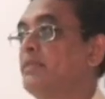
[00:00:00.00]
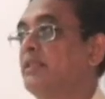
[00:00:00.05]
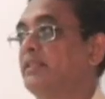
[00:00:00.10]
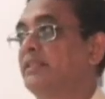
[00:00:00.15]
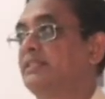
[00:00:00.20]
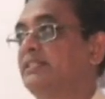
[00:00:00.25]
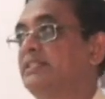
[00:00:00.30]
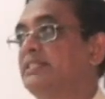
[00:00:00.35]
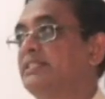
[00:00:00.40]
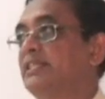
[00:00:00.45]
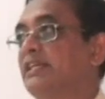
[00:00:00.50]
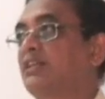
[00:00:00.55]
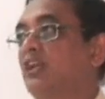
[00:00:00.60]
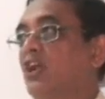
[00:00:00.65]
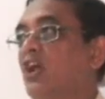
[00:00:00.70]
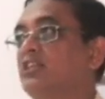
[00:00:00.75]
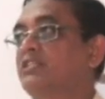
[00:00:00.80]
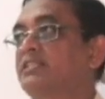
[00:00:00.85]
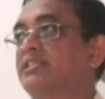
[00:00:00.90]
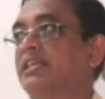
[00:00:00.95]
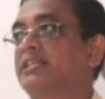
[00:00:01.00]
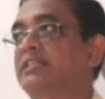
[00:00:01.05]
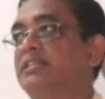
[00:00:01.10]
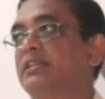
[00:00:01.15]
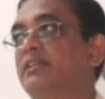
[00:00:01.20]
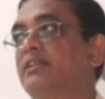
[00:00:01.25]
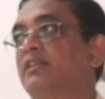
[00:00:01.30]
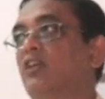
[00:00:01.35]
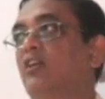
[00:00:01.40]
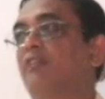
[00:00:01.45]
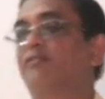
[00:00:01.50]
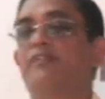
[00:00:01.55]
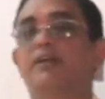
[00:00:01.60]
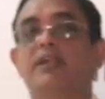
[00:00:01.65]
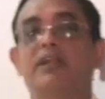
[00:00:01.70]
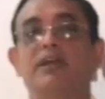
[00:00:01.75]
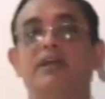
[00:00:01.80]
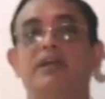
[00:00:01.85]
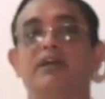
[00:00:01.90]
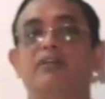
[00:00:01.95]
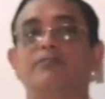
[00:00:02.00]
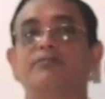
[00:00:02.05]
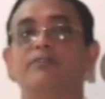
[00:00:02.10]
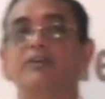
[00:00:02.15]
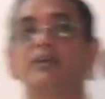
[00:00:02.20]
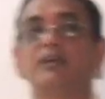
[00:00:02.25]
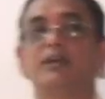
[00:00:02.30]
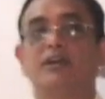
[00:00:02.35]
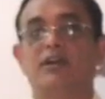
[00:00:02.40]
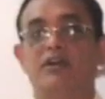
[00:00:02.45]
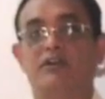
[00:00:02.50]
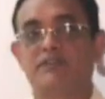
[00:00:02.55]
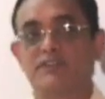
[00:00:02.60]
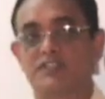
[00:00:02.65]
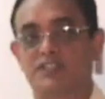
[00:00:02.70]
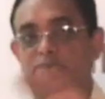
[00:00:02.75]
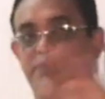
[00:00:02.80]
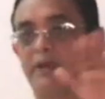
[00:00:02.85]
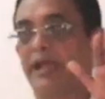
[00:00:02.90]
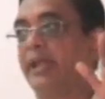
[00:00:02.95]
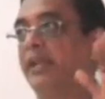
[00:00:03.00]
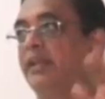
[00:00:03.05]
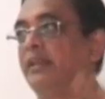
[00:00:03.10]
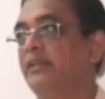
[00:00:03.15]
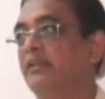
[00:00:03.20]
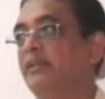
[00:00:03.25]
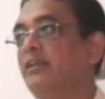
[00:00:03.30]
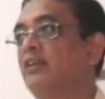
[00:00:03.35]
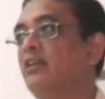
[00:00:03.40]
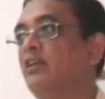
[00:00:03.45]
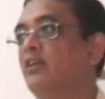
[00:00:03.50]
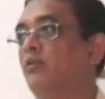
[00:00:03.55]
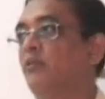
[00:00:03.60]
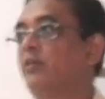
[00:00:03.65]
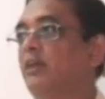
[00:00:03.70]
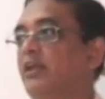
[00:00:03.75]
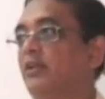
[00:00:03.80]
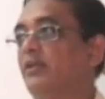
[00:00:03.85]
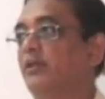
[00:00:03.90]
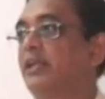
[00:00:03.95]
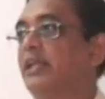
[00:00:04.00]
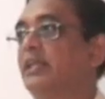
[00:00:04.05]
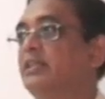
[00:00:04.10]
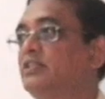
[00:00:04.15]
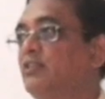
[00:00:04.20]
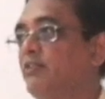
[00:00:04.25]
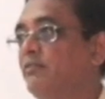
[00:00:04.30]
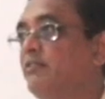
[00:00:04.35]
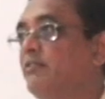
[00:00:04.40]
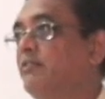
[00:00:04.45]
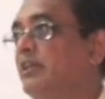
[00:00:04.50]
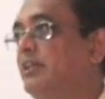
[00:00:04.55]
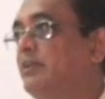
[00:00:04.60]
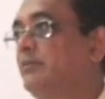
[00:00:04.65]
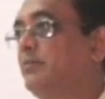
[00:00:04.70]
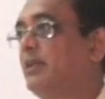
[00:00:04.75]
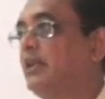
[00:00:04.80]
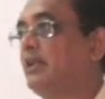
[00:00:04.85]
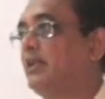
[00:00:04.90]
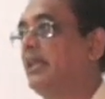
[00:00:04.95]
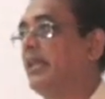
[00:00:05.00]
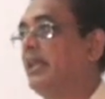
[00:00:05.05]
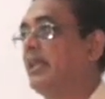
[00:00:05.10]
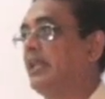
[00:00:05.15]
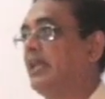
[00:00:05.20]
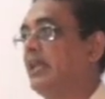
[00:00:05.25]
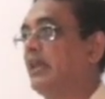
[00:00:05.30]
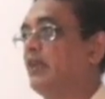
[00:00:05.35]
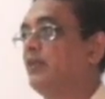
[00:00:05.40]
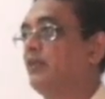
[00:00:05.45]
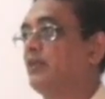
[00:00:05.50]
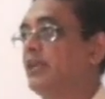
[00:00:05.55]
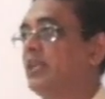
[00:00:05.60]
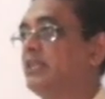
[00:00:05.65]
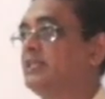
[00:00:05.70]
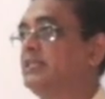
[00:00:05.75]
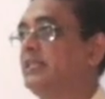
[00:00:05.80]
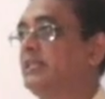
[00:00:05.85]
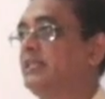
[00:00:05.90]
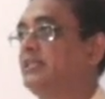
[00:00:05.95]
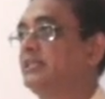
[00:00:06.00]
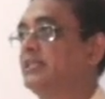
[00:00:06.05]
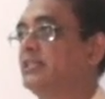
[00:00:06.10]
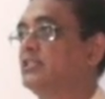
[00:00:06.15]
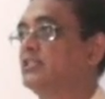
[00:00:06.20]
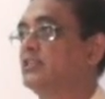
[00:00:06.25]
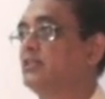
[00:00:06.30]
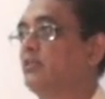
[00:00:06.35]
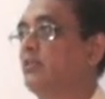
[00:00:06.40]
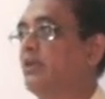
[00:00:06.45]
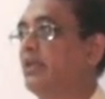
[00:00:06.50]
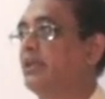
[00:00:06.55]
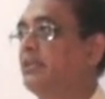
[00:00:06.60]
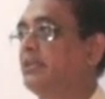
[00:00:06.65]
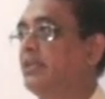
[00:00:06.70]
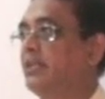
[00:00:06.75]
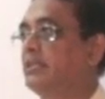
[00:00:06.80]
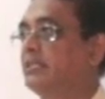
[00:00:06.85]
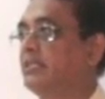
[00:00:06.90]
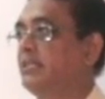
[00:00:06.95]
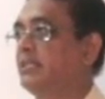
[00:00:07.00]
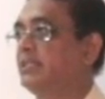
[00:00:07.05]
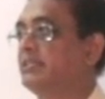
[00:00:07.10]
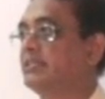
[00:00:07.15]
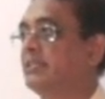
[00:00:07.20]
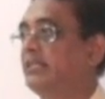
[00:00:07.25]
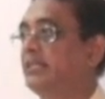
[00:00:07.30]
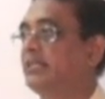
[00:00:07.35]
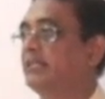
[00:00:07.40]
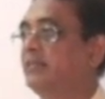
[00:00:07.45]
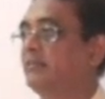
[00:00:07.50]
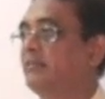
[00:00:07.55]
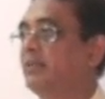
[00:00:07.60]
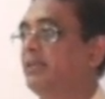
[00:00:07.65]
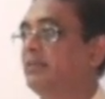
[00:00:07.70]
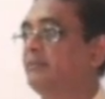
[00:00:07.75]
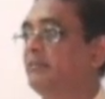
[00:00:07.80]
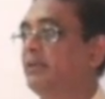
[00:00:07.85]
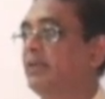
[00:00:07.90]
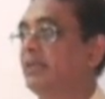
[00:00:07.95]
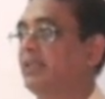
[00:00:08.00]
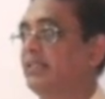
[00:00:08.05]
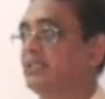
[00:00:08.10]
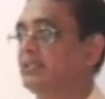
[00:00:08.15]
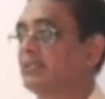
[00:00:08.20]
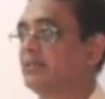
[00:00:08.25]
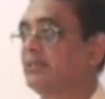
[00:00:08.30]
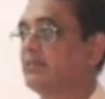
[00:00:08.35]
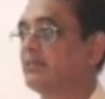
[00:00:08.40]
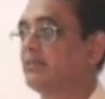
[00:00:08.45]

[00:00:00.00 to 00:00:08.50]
This is a cross section of a spine where you can, of a vertebral area. You can see this white region is the intervertebral disc.